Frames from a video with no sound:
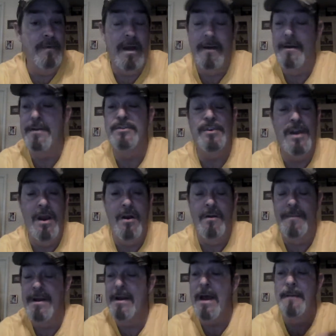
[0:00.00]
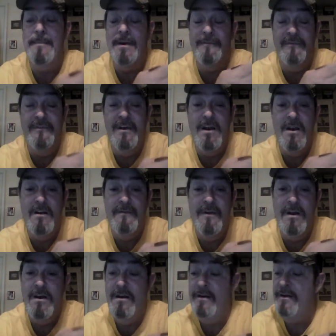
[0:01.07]
up. It scared me, and I've been very,
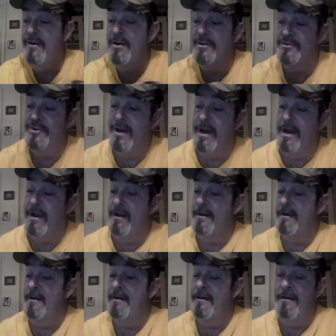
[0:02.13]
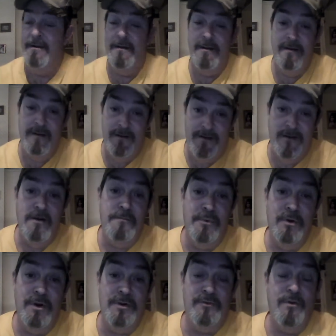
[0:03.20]
very gun shy of
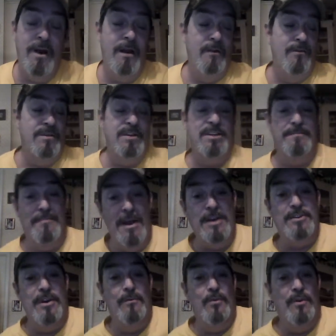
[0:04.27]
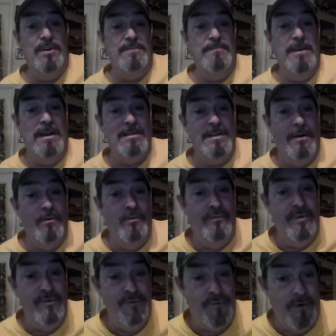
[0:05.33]
pulling trailers, especially one as big as that old
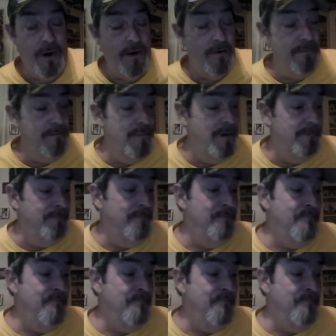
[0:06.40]
food trailer. But